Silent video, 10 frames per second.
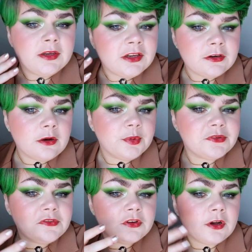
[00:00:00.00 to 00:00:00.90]
It
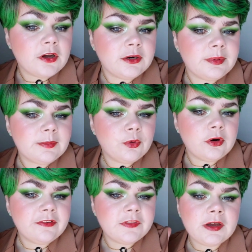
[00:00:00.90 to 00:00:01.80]
almost took on a bit
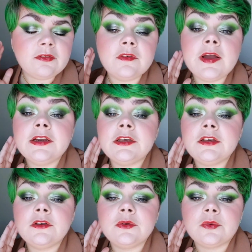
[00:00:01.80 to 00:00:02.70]
more of that red
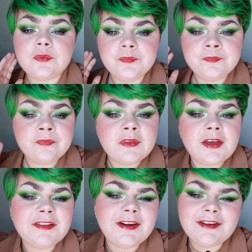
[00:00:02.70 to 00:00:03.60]
hue.
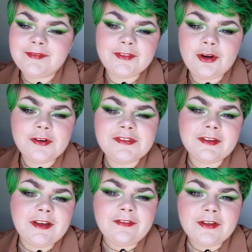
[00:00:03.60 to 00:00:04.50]
And then, of course, I
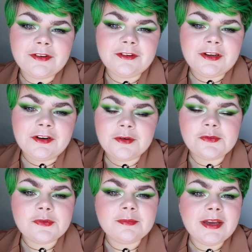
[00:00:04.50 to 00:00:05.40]
love how the green goes
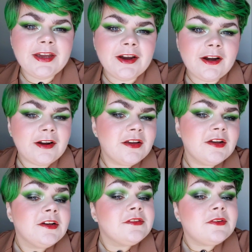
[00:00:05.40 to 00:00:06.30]
with my hair.
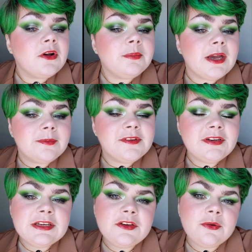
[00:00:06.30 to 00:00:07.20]
So I'll be
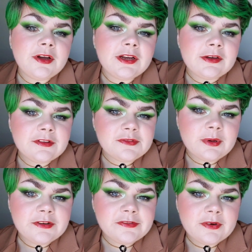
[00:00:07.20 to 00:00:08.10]
updating you on how this
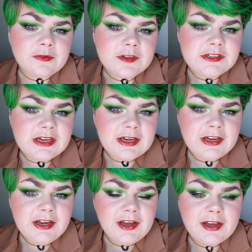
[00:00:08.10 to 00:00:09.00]
wears throughout the
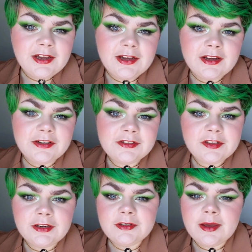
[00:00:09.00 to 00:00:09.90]
day. And
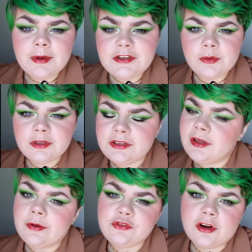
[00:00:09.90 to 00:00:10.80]
then I might do a little
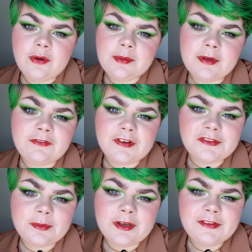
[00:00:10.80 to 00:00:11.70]
outro at my friend's
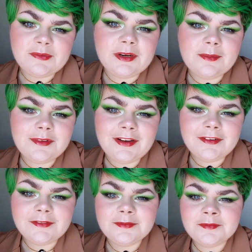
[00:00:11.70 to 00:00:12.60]
place when I'm done.